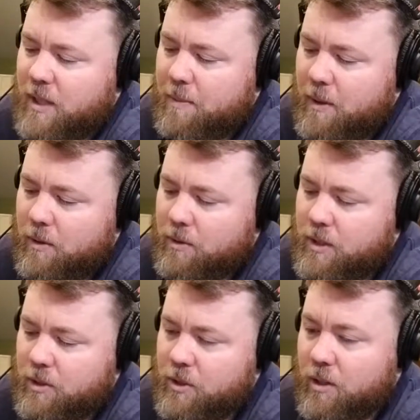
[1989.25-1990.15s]
those
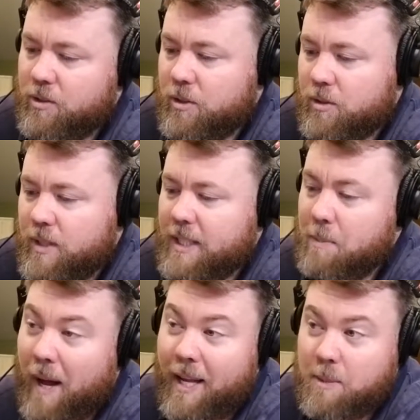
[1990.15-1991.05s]
dark circles. It's
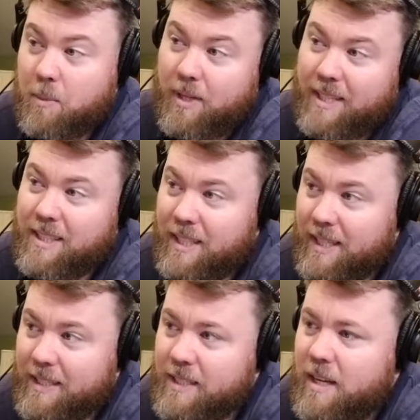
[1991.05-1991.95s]
possible, yes it
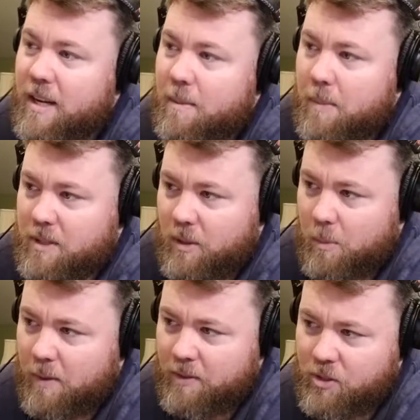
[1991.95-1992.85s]
is, but it's a little
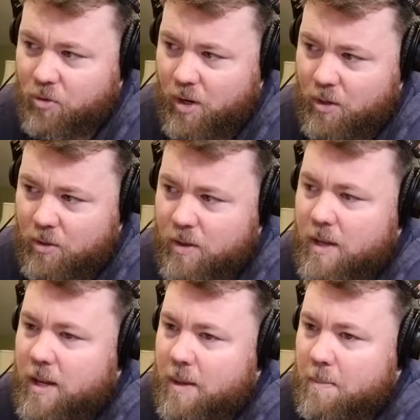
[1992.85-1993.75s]
bit of a struggle,
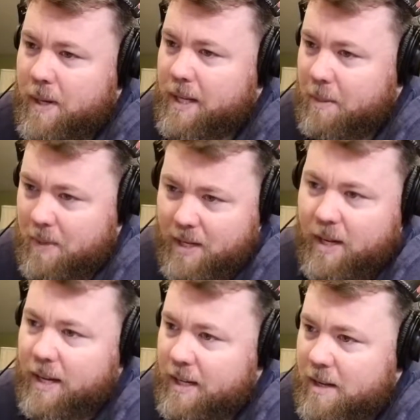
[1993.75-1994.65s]
but it can be
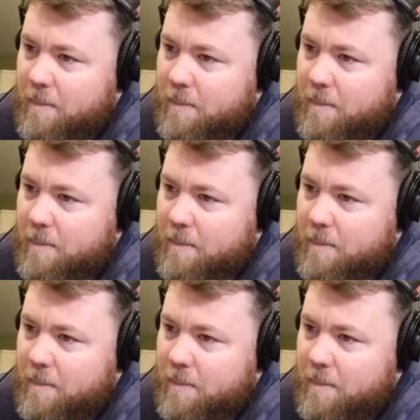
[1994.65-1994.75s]
done.